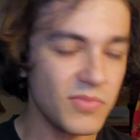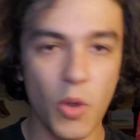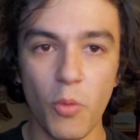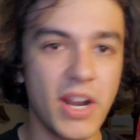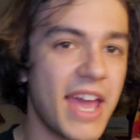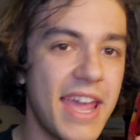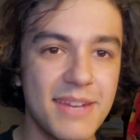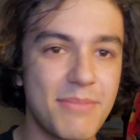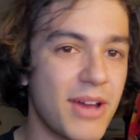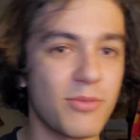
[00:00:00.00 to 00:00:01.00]
what I hate
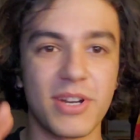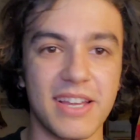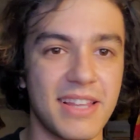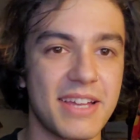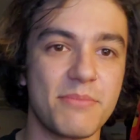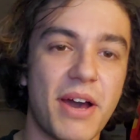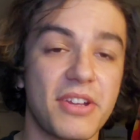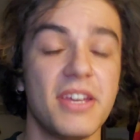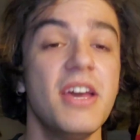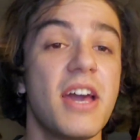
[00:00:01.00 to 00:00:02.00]
about it, what I like about
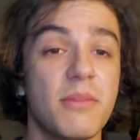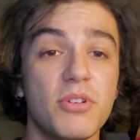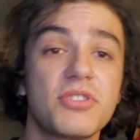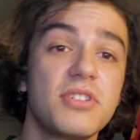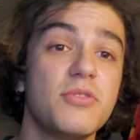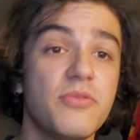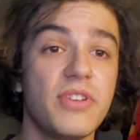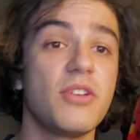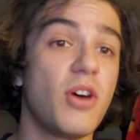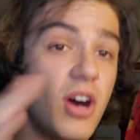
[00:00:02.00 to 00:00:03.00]
it. And I'm also going to do a
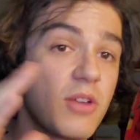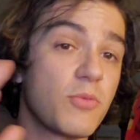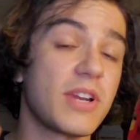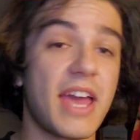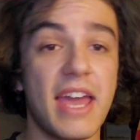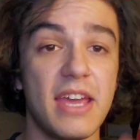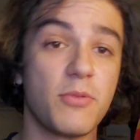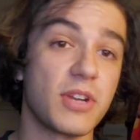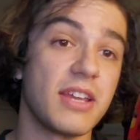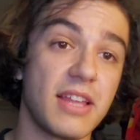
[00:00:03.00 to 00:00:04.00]
video on what I hate and
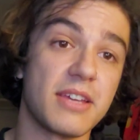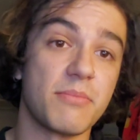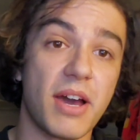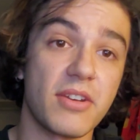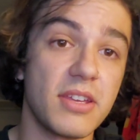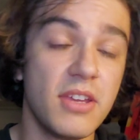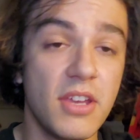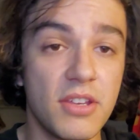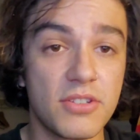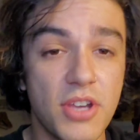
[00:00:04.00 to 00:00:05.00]
what I like about it.
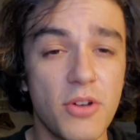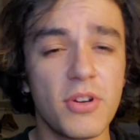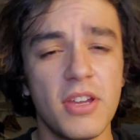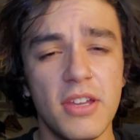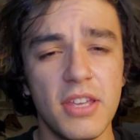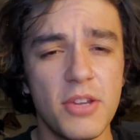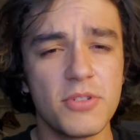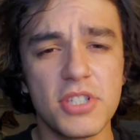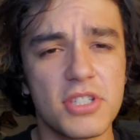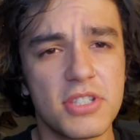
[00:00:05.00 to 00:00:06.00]
So here
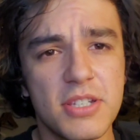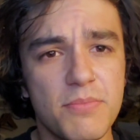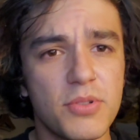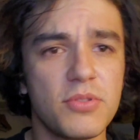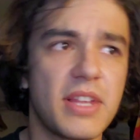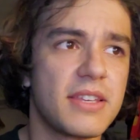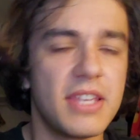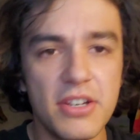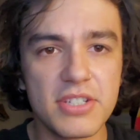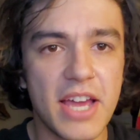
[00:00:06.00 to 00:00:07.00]
was just a simple, like,
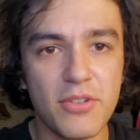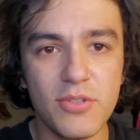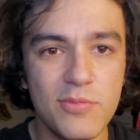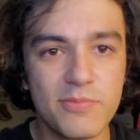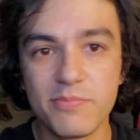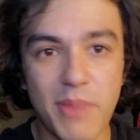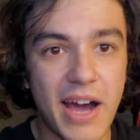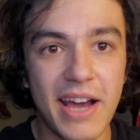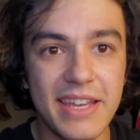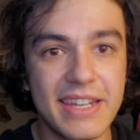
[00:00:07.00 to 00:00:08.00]
here's how you
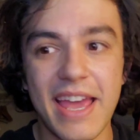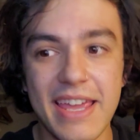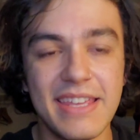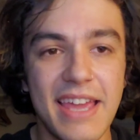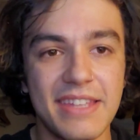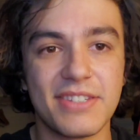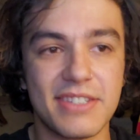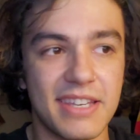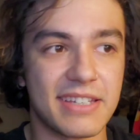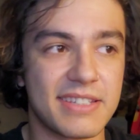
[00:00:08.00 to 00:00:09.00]
buy an
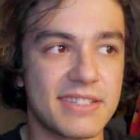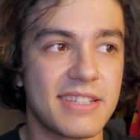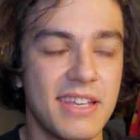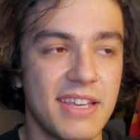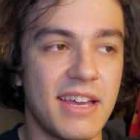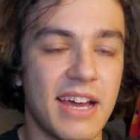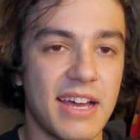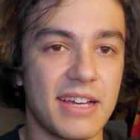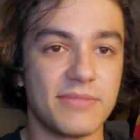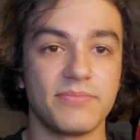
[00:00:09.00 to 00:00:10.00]
AE86.
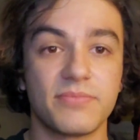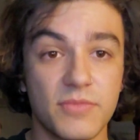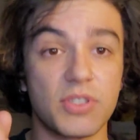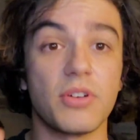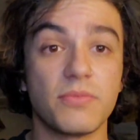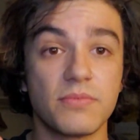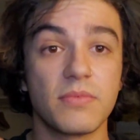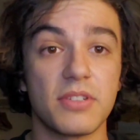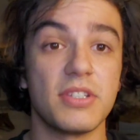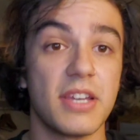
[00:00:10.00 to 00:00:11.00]
So
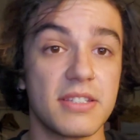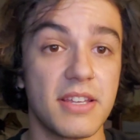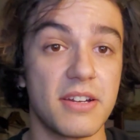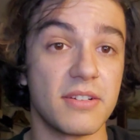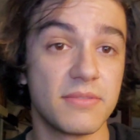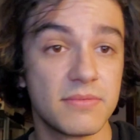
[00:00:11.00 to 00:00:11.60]
I'll see you guys later.